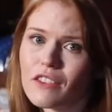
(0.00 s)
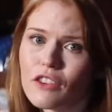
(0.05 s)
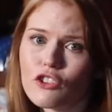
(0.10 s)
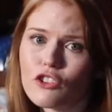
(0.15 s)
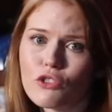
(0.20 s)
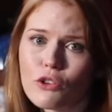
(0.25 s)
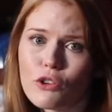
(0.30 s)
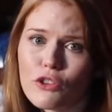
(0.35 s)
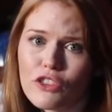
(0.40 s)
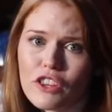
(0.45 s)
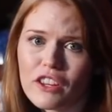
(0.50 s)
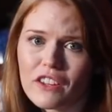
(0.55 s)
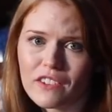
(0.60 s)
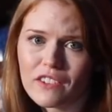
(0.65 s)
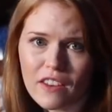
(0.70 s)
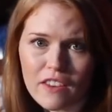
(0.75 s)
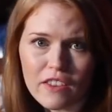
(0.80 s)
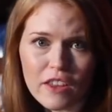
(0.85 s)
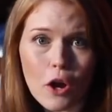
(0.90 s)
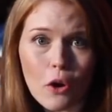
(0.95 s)
The truth
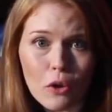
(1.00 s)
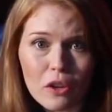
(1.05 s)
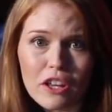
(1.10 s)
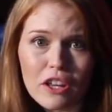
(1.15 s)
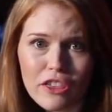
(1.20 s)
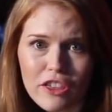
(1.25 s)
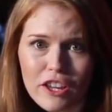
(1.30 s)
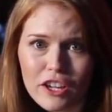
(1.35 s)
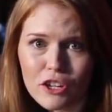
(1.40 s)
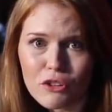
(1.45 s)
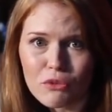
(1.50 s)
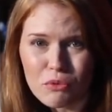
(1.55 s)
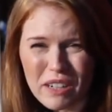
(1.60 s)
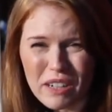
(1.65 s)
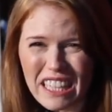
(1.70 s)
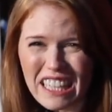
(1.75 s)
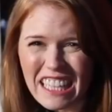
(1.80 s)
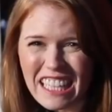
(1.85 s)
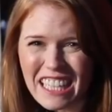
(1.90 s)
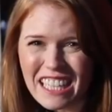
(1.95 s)
is that the only thing you
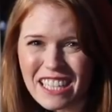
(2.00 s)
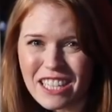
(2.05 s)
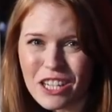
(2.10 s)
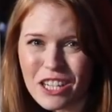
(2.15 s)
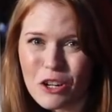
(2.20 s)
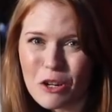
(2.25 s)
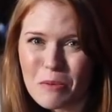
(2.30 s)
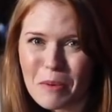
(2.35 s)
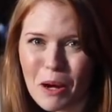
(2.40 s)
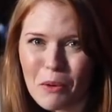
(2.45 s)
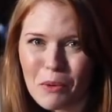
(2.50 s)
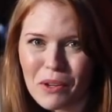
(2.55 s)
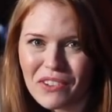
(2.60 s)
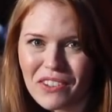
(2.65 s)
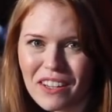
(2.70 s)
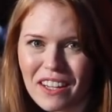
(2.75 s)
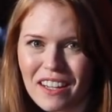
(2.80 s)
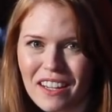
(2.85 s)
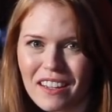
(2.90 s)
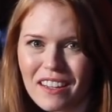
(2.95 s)
really need to know about
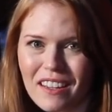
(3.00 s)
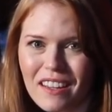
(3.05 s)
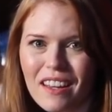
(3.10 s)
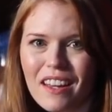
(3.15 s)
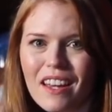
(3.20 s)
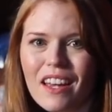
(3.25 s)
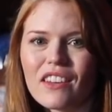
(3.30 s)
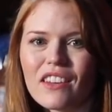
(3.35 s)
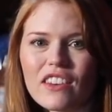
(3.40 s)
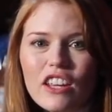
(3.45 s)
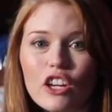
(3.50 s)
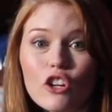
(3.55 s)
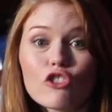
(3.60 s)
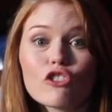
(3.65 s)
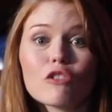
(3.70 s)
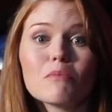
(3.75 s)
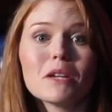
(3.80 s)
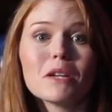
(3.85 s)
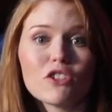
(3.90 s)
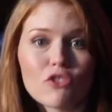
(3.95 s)
whiskey is that you
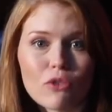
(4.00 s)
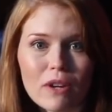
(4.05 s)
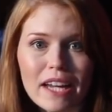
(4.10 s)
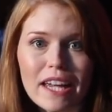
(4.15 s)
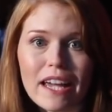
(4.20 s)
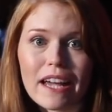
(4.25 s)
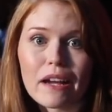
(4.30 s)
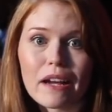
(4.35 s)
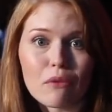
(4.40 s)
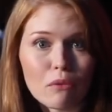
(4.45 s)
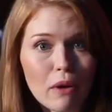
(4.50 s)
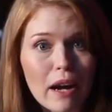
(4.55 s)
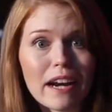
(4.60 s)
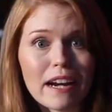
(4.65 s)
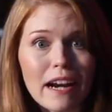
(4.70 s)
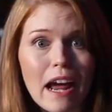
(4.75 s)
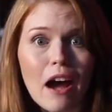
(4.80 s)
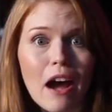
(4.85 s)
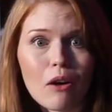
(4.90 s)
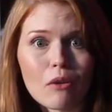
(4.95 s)
should be drinking it
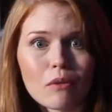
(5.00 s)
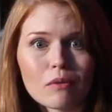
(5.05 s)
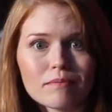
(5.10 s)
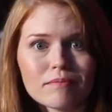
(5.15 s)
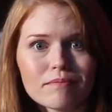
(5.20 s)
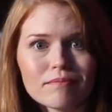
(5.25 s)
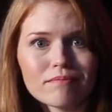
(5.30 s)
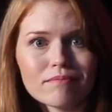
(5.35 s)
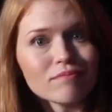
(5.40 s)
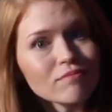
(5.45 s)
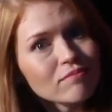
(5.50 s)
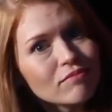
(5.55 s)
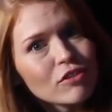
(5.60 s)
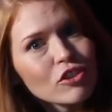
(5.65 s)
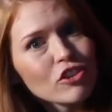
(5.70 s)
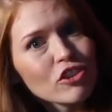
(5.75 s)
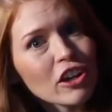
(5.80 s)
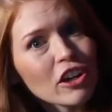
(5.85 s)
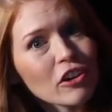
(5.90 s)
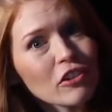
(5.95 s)
right now.
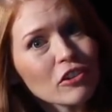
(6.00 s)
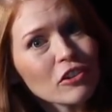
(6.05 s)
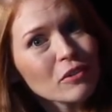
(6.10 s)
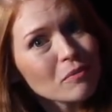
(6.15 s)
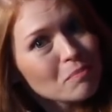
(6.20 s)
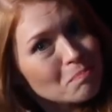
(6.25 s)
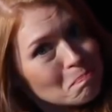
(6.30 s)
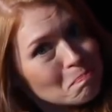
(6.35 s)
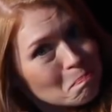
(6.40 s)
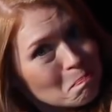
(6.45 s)
Cheers.